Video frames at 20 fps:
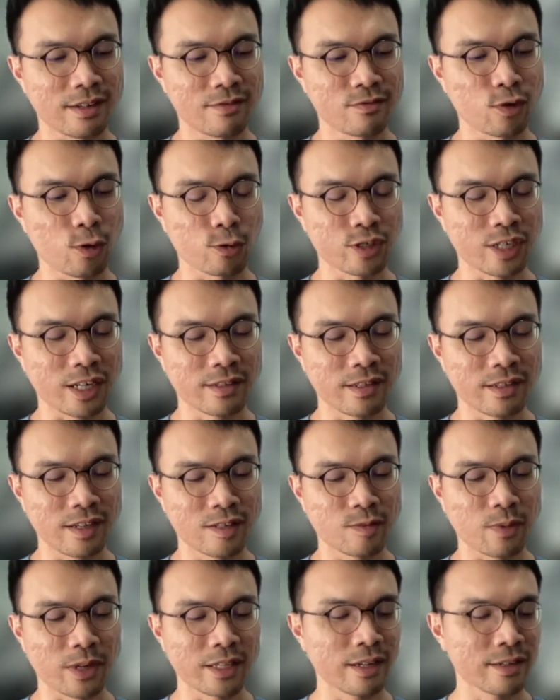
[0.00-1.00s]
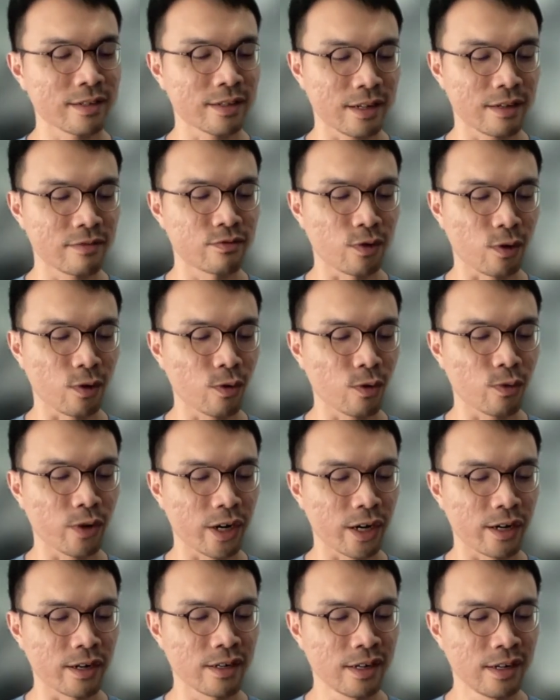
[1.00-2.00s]
role justice, but there's a role
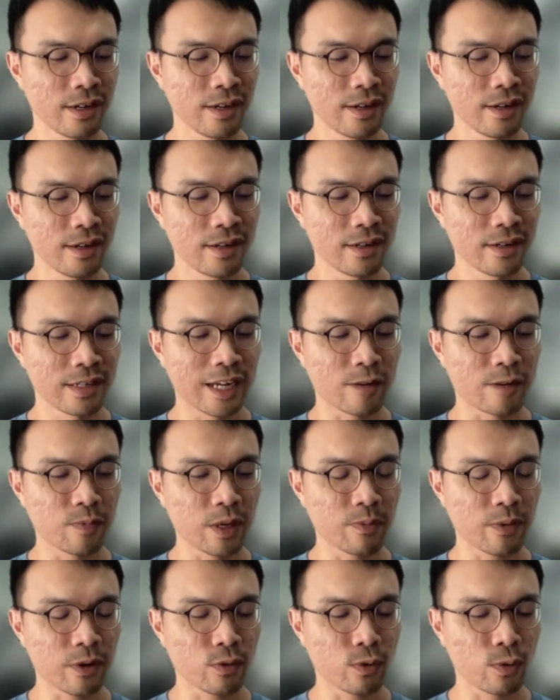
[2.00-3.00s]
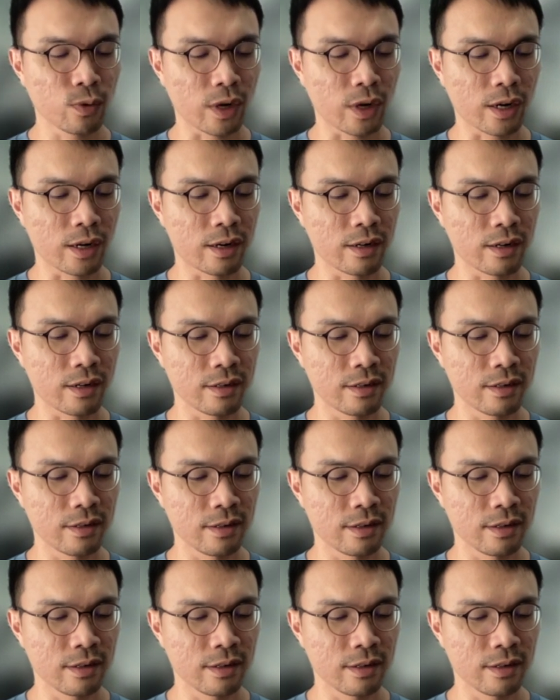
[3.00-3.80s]
where there are people who are